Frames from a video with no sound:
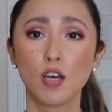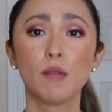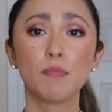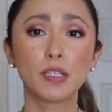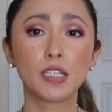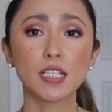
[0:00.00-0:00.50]

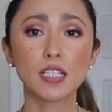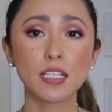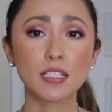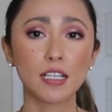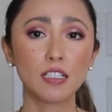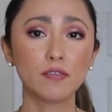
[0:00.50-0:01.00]
but this is
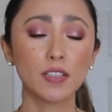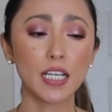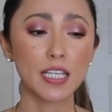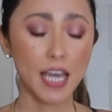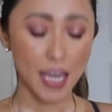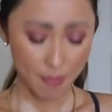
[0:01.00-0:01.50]
kind of
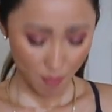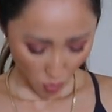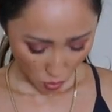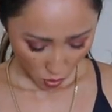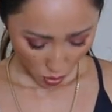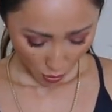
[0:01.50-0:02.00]
like a
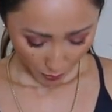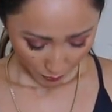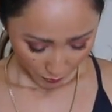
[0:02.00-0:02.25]
more